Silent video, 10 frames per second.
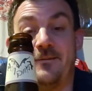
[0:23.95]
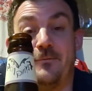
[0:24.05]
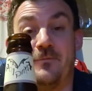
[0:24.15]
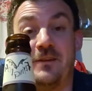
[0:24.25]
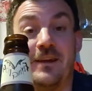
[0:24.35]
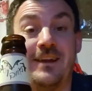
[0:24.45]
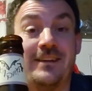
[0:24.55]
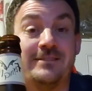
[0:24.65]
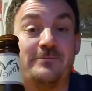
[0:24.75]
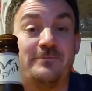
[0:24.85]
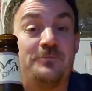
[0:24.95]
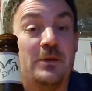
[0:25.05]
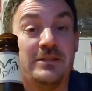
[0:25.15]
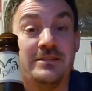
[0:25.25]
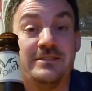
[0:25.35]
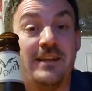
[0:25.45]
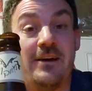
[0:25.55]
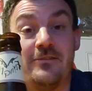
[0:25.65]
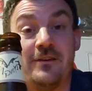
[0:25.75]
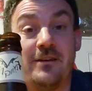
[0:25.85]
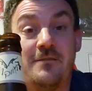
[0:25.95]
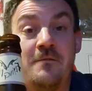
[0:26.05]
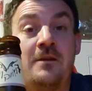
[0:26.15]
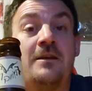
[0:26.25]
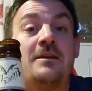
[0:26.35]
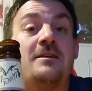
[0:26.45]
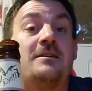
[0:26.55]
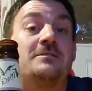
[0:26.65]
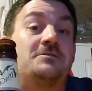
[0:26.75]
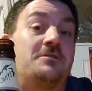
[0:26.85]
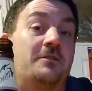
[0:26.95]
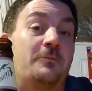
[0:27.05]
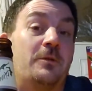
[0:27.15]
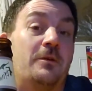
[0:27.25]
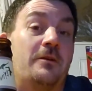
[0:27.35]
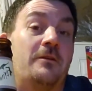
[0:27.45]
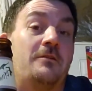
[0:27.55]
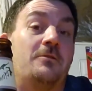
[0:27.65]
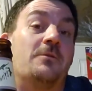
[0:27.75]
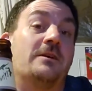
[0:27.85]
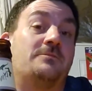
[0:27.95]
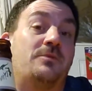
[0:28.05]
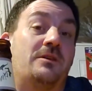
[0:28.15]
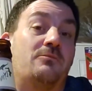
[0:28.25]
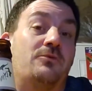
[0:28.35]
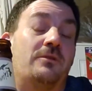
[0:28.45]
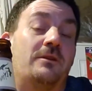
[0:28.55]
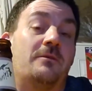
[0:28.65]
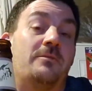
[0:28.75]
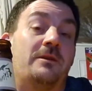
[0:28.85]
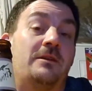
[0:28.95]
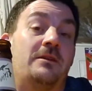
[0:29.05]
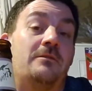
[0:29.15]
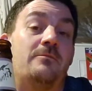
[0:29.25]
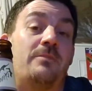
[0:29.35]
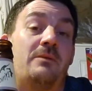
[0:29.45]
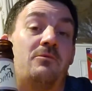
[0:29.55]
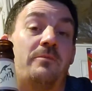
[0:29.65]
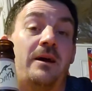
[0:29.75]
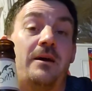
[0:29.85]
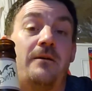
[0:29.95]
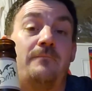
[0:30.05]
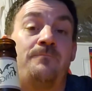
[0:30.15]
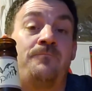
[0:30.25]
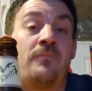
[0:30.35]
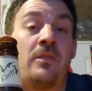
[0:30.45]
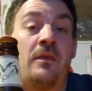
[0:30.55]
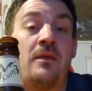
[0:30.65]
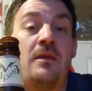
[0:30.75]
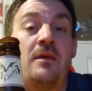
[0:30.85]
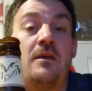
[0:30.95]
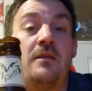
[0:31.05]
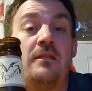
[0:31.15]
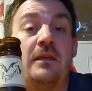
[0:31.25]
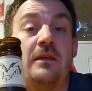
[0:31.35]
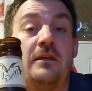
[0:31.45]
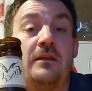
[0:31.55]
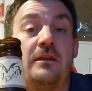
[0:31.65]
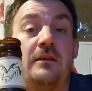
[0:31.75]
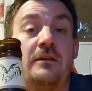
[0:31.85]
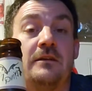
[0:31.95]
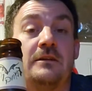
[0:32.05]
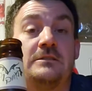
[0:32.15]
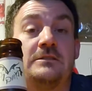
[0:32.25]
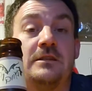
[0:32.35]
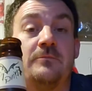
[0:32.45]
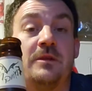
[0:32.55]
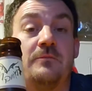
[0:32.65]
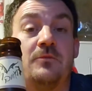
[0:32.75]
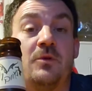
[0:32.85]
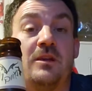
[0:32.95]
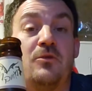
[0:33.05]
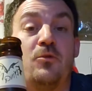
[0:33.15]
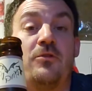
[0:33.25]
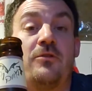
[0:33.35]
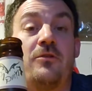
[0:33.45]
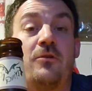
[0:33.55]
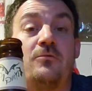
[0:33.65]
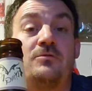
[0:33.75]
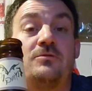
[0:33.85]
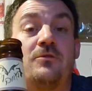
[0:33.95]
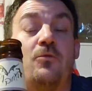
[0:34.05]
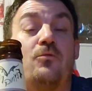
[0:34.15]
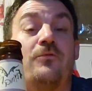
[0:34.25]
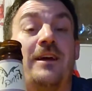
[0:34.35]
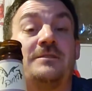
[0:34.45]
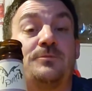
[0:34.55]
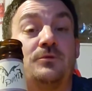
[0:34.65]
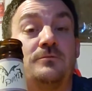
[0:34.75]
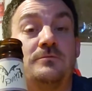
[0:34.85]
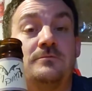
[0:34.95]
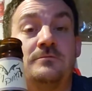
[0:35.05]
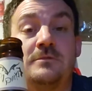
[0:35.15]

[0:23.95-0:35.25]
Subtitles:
tonight has been Stout night. Started with a 2SP Brewing Company, Baby Bob. Then stepped up to a North Coast Old Rasputin,